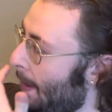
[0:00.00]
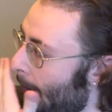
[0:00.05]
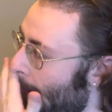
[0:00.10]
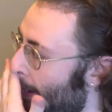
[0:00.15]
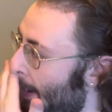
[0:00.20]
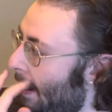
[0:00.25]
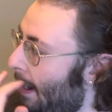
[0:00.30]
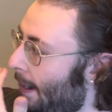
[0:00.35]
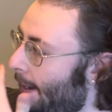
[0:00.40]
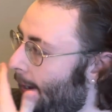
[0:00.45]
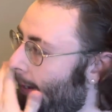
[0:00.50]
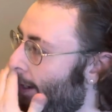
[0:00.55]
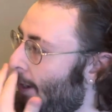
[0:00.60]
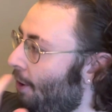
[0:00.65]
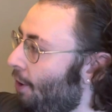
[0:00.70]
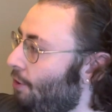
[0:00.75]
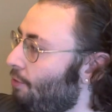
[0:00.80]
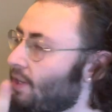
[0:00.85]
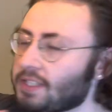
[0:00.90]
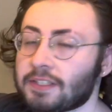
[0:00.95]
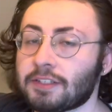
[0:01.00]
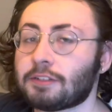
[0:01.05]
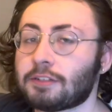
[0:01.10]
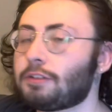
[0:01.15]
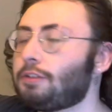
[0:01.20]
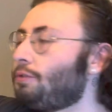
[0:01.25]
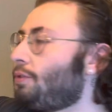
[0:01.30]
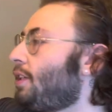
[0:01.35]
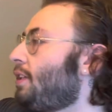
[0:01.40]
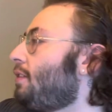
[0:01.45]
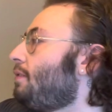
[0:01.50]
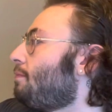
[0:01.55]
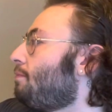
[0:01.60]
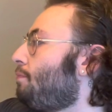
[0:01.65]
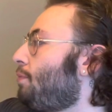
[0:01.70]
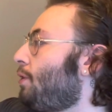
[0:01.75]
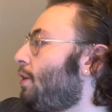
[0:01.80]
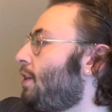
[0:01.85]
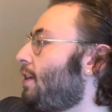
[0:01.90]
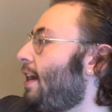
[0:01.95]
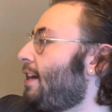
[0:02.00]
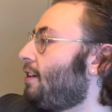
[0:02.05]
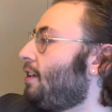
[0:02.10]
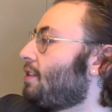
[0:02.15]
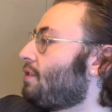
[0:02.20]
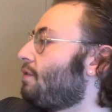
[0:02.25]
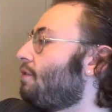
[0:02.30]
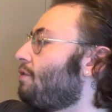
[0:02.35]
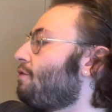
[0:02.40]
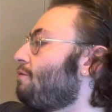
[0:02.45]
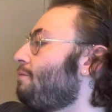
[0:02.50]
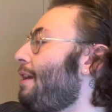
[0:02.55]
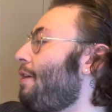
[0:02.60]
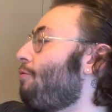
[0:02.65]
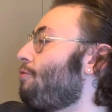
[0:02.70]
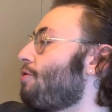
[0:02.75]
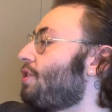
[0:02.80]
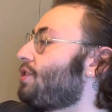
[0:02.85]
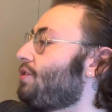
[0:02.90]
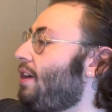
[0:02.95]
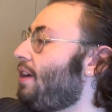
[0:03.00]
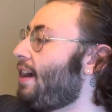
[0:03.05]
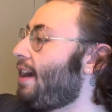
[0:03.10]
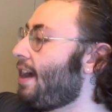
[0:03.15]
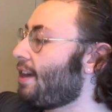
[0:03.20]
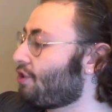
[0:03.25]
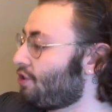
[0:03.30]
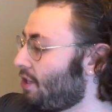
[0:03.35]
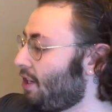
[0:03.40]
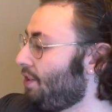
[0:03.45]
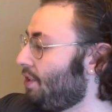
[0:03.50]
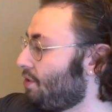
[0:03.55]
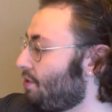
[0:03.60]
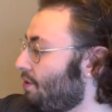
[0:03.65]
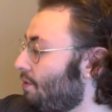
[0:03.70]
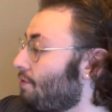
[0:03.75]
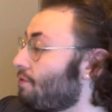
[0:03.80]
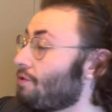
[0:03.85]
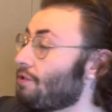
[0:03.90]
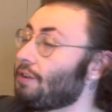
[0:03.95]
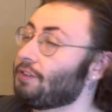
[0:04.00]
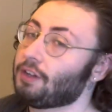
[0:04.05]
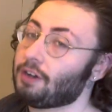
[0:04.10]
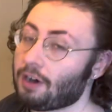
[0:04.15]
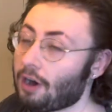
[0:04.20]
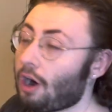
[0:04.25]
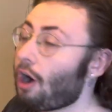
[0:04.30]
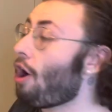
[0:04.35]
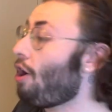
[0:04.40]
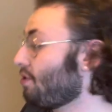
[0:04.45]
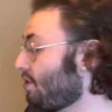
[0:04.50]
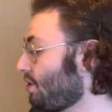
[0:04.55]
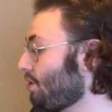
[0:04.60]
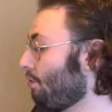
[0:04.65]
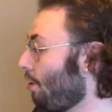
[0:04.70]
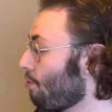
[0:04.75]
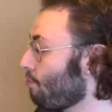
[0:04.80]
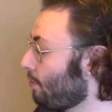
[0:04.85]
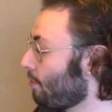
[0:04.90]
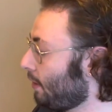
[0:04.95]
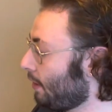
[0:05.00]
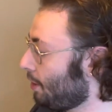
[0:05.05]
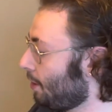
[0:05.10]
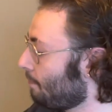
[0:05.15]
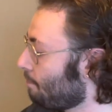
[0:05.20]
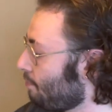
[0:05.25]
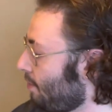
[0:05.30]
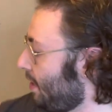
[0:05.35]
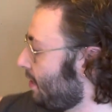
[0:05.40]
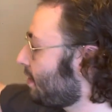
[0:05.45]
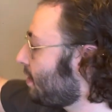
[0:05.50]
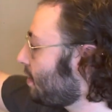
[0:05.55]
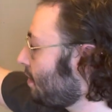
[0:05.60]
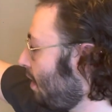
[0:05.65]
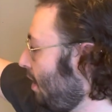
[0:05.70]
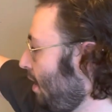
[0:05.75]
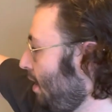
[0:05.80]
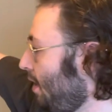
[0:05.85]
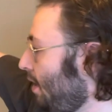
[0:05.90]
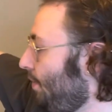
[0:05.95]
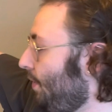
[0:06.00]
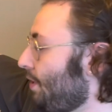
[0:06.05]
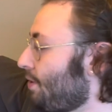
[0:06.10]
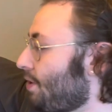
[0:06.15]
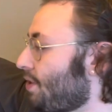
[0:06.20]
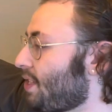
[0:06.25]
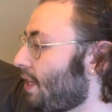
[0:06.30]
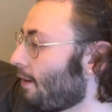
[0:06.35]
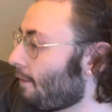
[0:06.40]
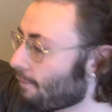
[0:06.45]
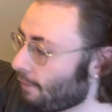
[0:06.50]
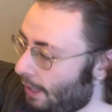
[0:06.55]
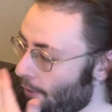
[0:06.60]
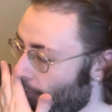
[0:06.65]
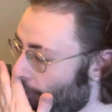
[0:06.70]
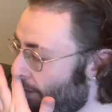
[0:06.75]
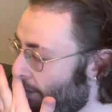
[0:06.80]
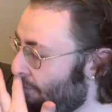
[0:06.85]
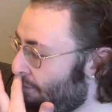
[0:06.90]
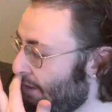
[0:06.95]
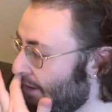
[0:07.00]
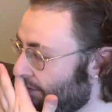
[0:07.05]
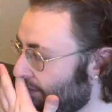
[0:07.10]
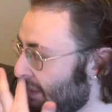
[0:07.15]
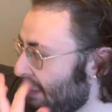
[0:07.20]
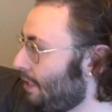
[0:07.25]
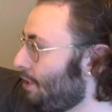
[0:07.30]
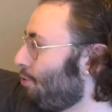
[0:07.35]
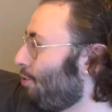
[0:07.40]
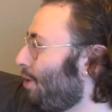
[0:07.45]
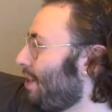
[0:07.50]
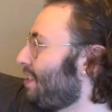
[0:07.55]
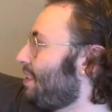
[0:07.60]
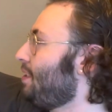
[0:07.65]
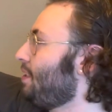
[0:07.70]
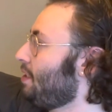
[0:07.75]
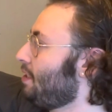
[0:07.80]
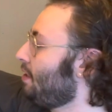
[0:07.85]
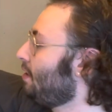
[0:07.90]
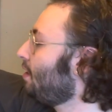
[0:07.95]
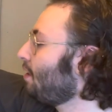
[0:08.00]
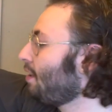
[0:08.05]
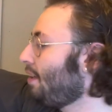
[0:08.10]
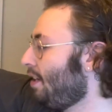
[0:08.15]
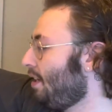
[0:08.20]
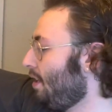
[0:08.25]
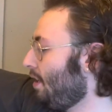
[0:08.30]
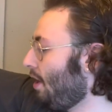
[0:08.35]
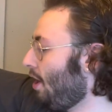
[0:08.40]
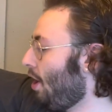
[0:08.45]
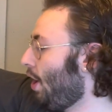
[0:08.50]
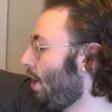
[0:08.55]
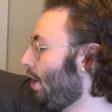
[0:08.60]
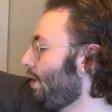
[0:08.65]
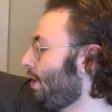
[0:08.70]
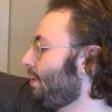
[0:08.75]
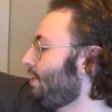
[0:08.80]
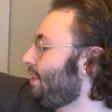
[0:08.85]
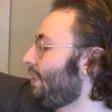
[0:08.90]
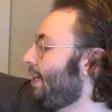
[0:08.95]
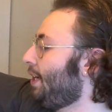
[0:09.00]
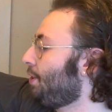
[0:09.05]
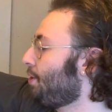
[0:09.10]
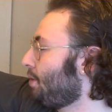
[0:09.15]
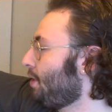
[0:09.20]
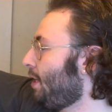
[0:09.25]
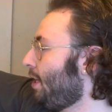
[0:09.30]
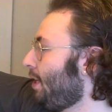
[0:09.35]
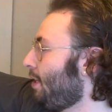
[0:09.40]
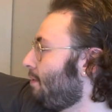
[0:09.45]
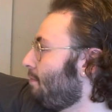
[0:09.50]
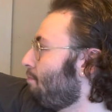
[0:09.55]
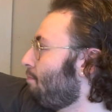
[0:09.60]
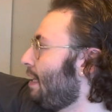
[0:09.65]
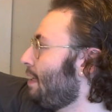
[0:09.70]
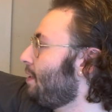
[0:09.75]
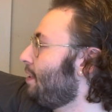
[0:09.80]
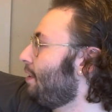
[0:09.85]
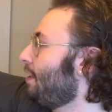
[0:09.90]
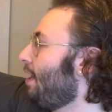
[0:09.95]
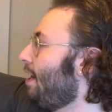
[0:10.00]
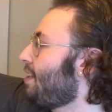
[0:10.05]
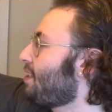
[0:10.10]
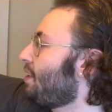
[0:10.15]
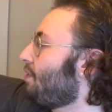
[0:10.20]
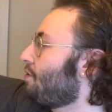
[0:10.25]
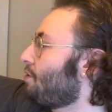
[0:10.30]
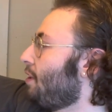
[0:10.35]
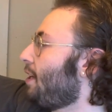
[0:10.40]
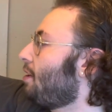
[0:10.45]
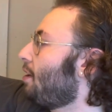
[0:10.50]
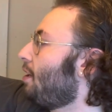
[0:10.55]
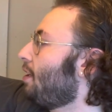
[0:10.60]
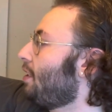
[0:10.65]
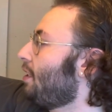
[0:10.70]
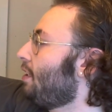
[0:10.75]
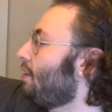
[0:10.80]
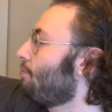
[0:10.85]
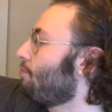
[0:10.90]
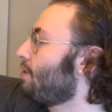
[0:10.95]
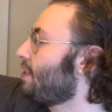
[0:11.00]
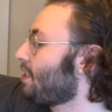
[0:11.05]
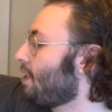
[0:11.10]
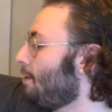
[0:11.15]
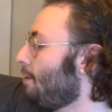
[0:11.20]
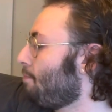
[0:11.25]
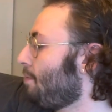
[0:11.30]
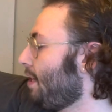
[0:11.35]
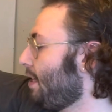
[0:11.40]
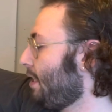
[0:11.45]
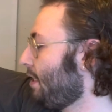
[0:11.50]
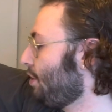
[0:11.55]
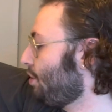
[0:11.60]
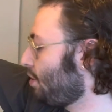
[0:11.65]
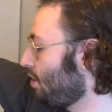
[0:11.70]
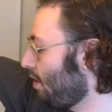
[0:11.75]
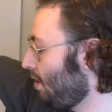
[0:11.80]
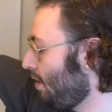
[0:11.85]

Hood wasn't included, but I got this one for my work, so I actually got this one for also a really good price. These are something for like 150 USD on the internet, maybe less if you're like on a resale page.